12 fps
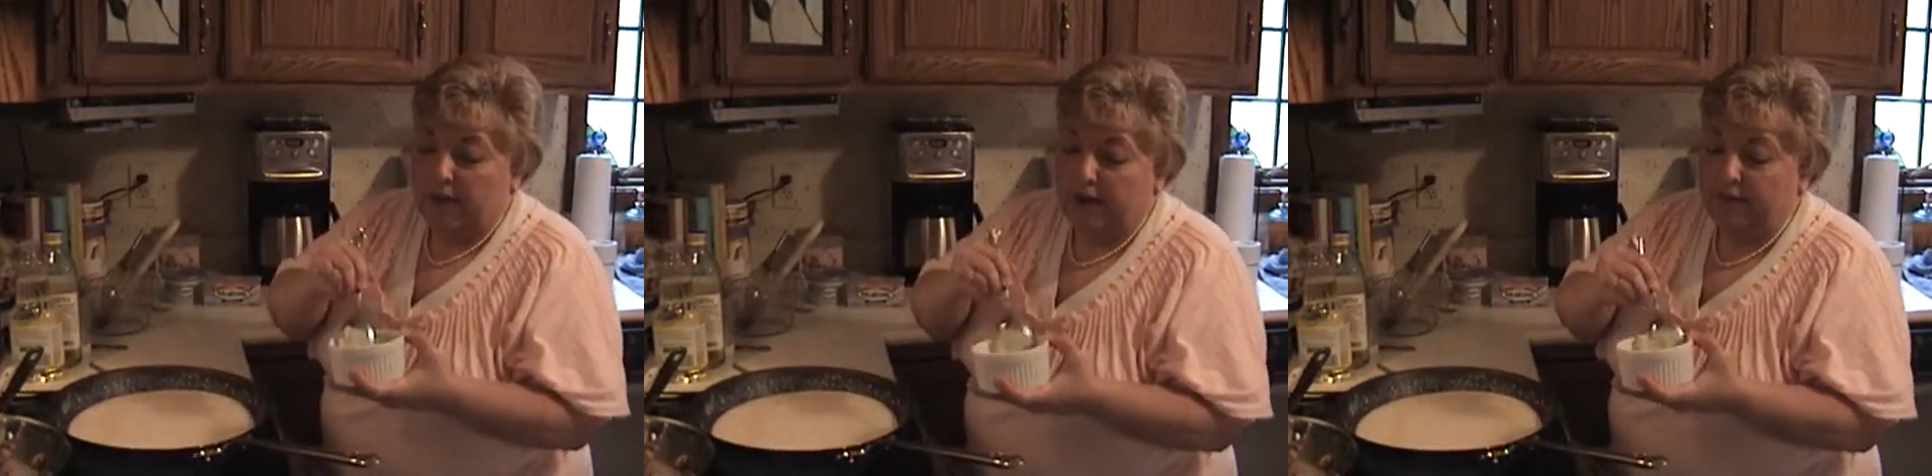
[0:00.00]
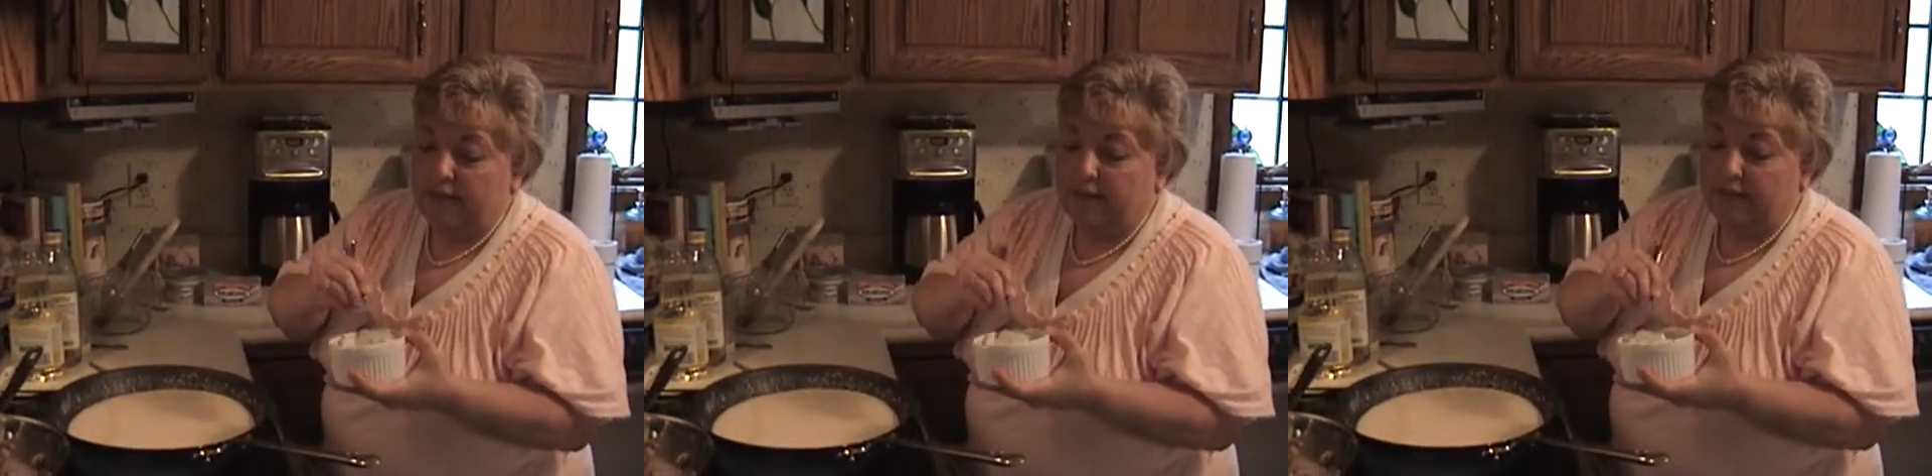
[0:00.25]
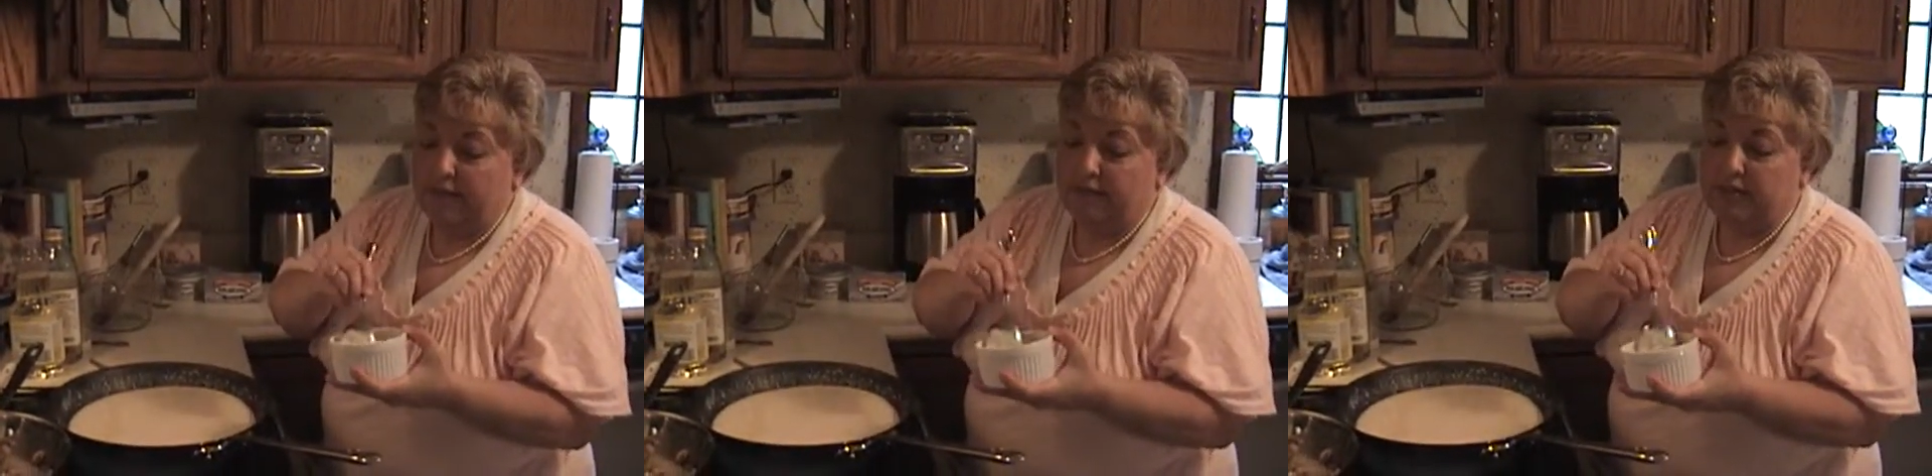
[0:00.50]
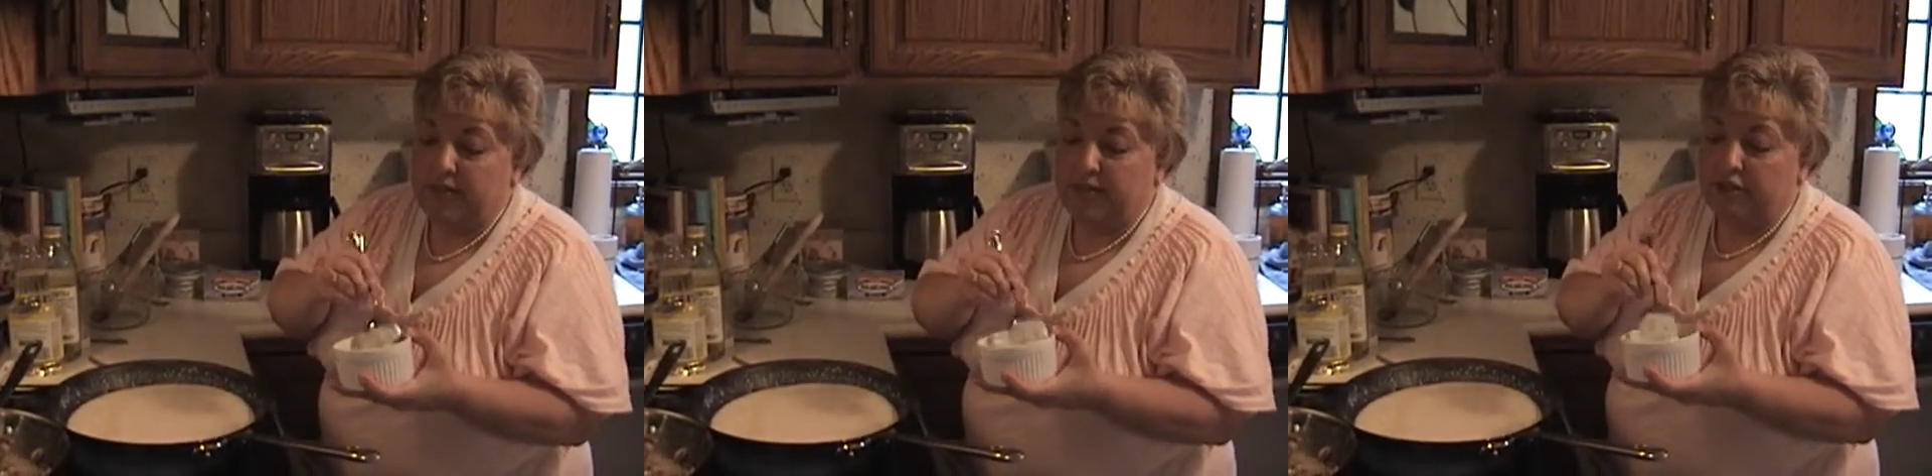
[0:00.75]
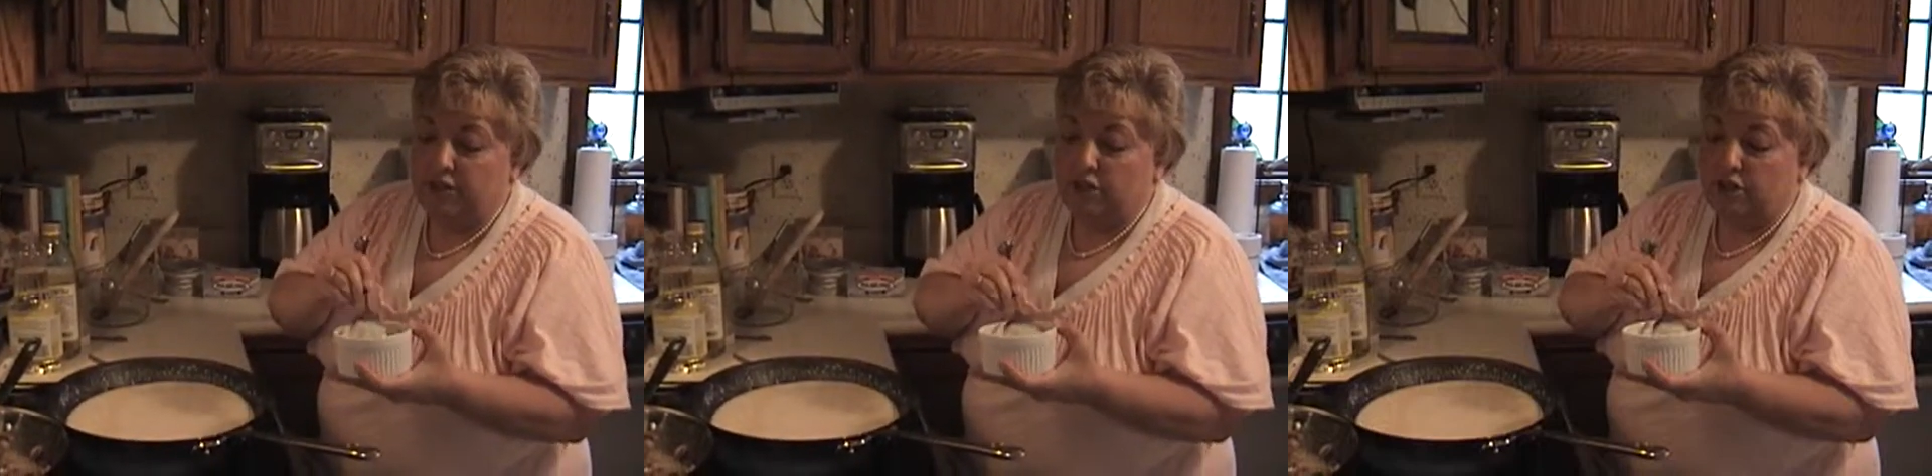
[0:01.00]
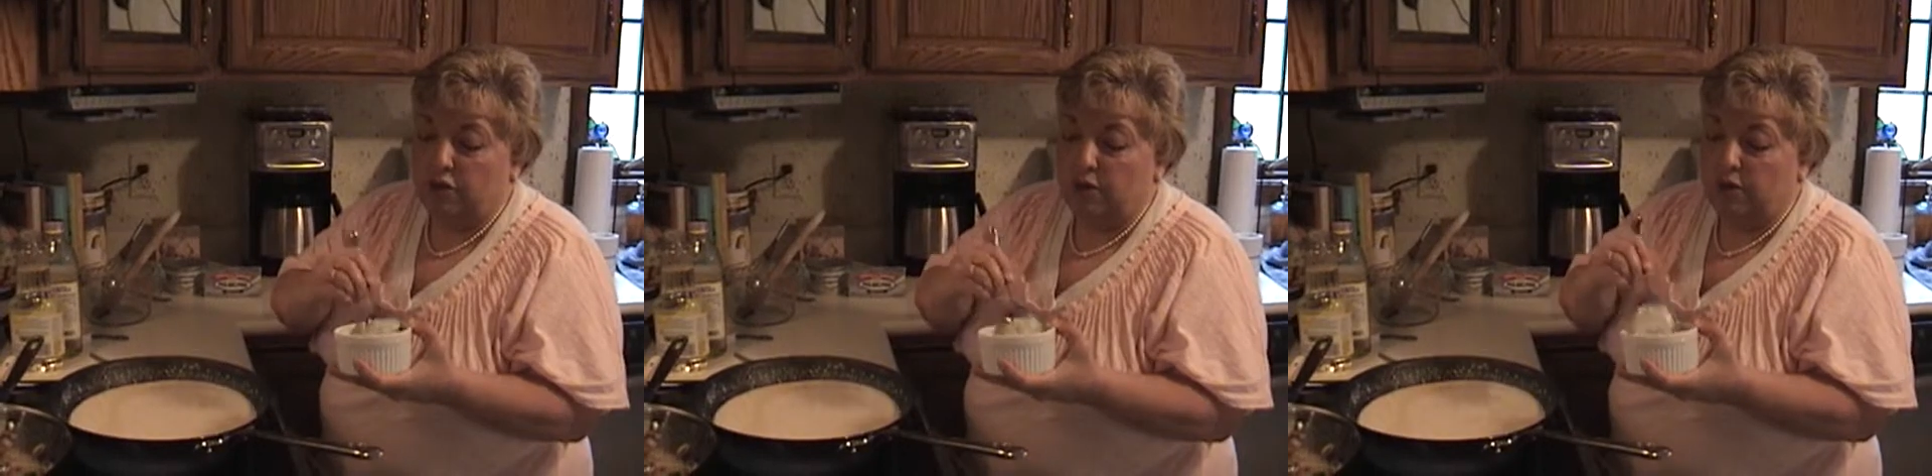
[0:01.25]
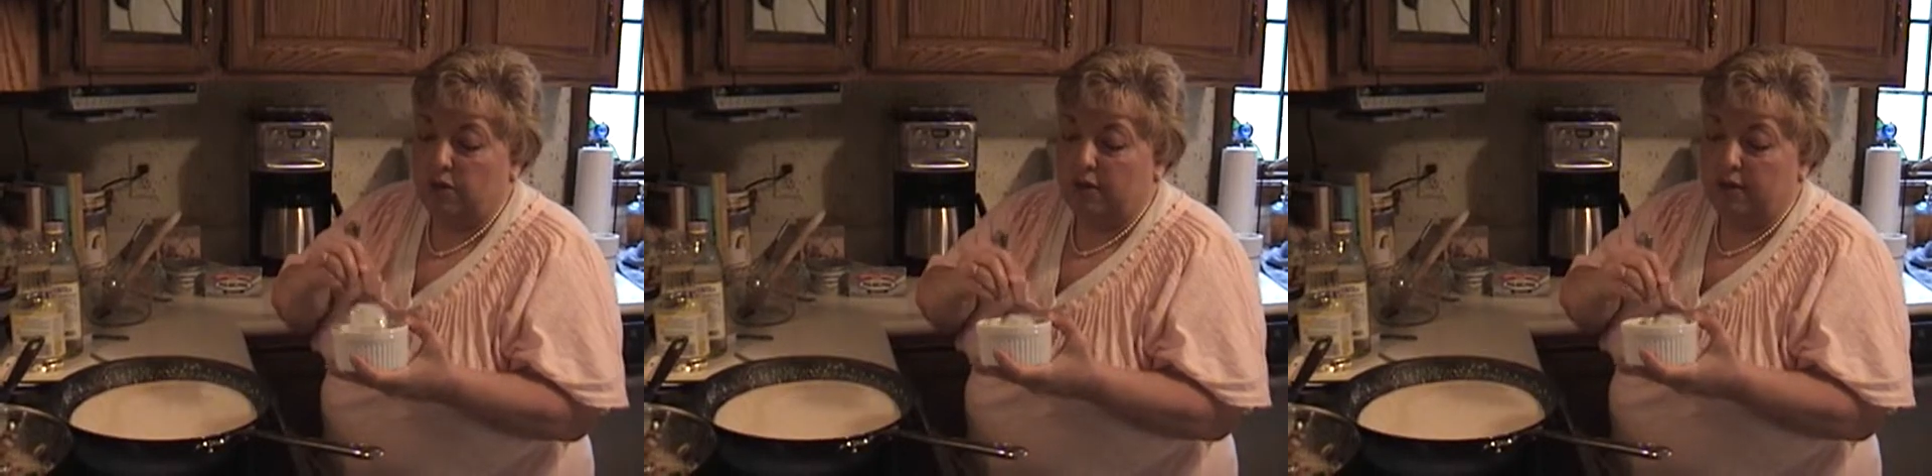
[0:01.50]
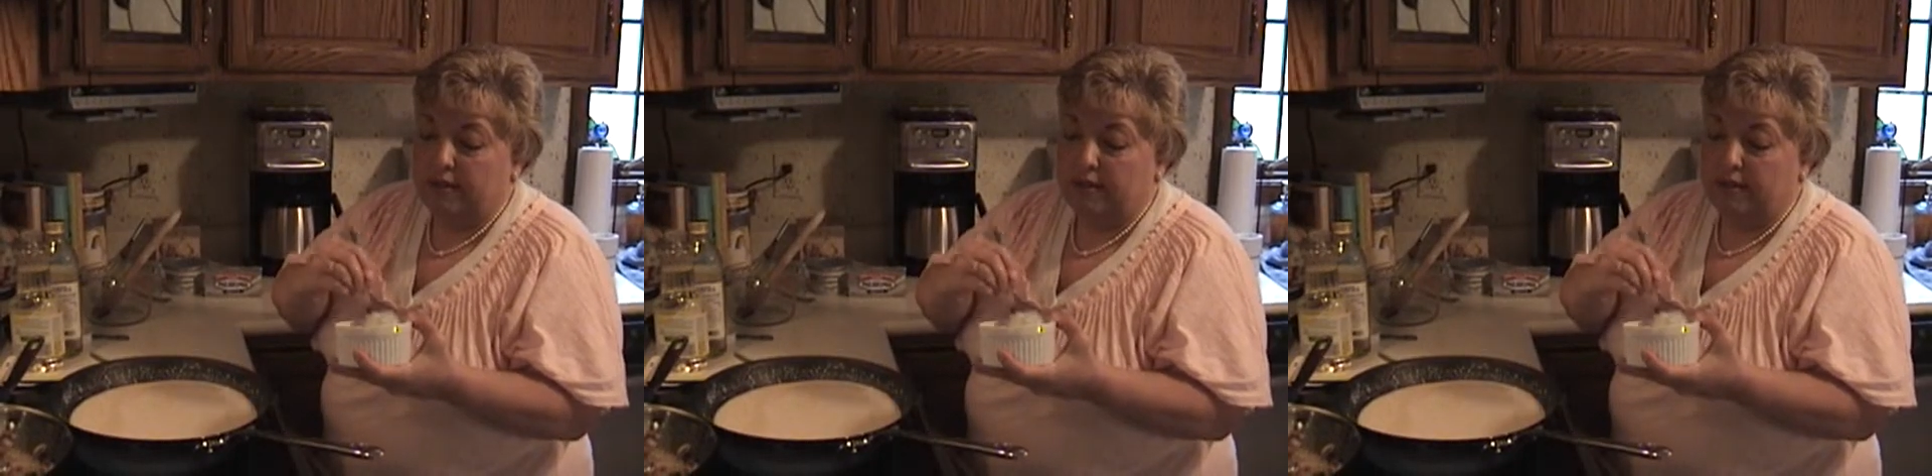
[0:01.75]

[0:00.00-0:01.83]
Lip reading: I've done is I've taken 2